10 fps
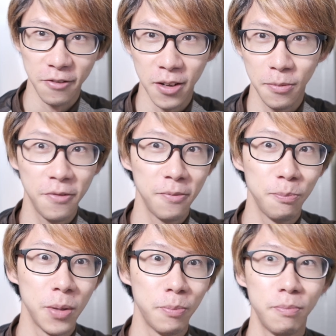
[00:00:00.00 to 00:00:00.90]
it,
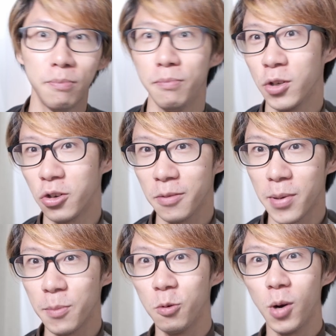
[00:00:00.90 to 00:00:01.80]
but majority of
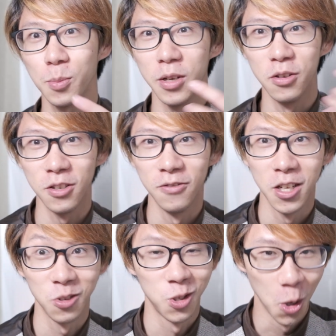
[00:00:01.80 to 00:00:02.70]
people who watch my YouTube
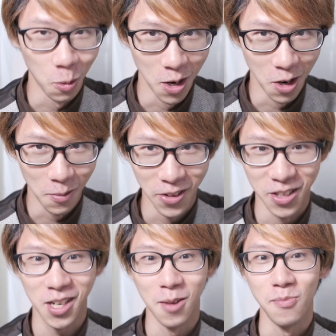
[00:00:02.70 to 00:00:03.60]
videos don't know about
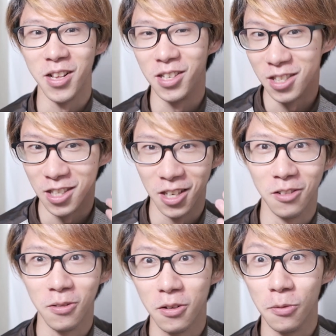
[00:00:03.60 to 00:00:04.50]
this company,
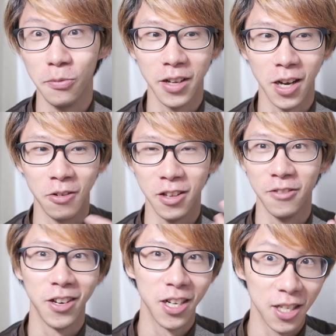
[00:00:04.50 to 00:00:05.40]
so hopefully I'll
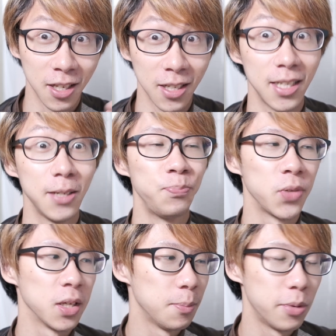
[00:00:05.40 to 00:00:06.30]
give you guys a
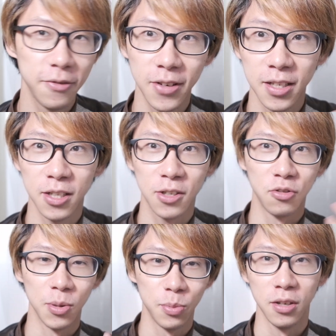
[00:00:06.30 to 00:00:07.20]
brief
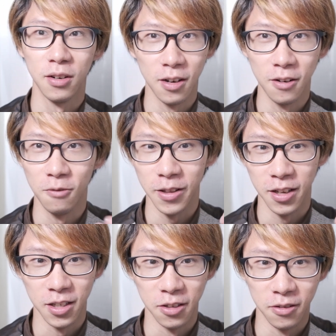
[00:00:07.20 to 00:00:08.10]
description of what
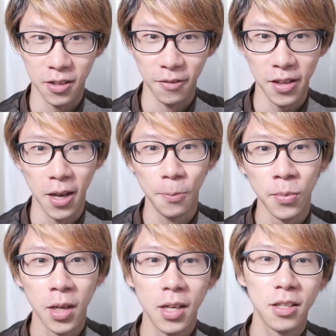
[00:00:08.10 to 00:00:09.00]
they do and stuff like that.
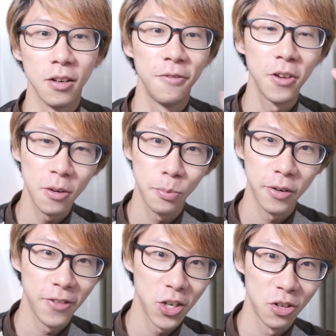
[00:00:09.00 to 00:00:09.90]
So if you're a
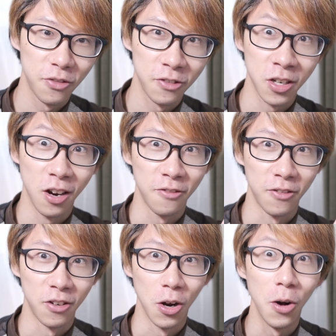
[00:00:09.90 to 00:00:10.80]
professional
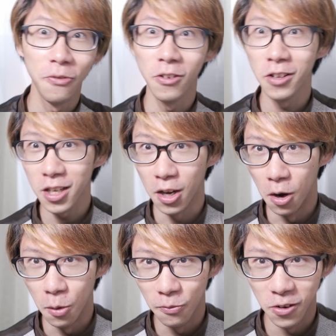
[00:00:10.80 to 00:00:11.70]
photographer,
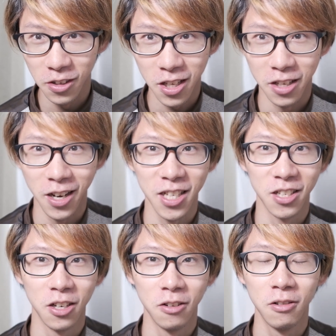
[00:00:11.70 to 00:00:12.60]
hopefully you guys
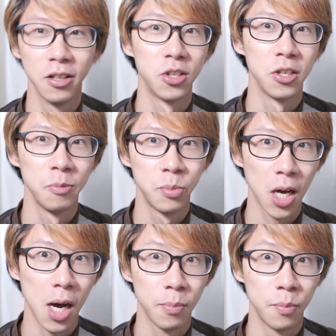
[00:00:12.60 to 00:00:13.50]
know the two
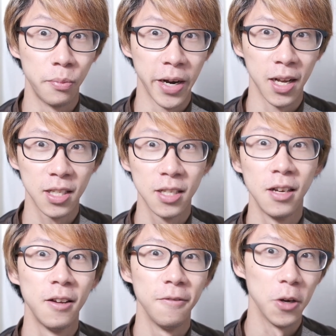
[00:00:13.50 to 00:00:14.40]
top brands
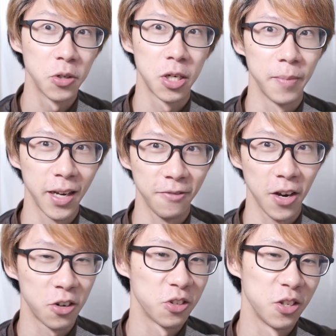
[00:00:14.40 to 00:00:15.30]
filter
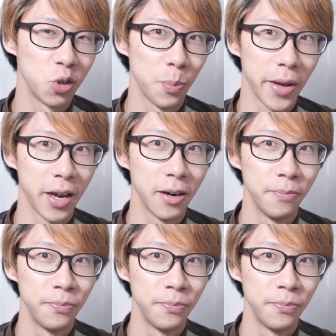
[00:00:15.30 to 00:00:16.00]
manufacturers in Japan.